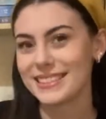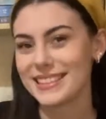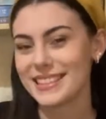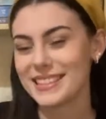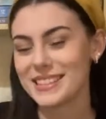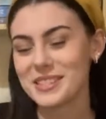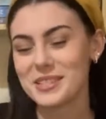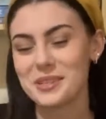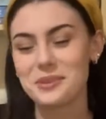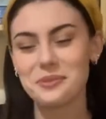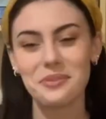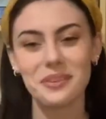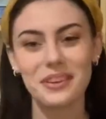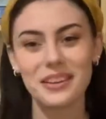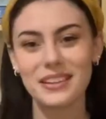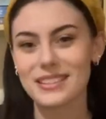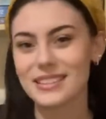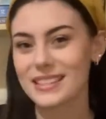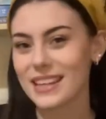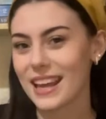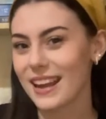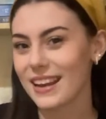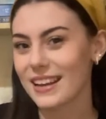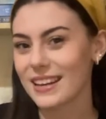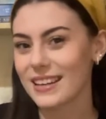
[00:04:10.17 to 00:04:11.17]
These 2 figure
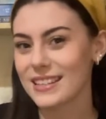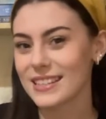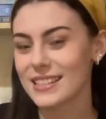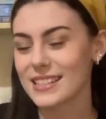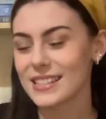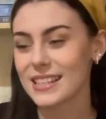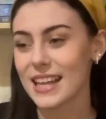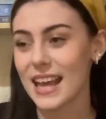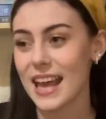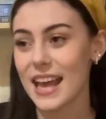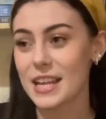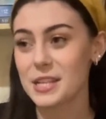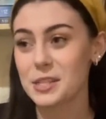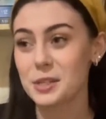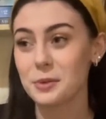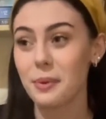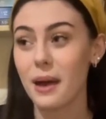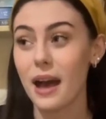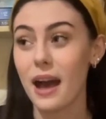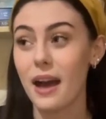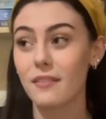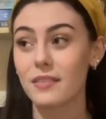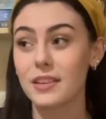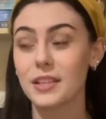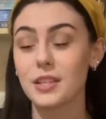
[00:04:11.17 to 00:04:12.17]
skaters end up
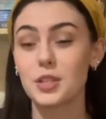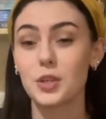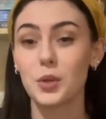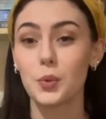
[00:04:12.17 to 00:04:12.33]
having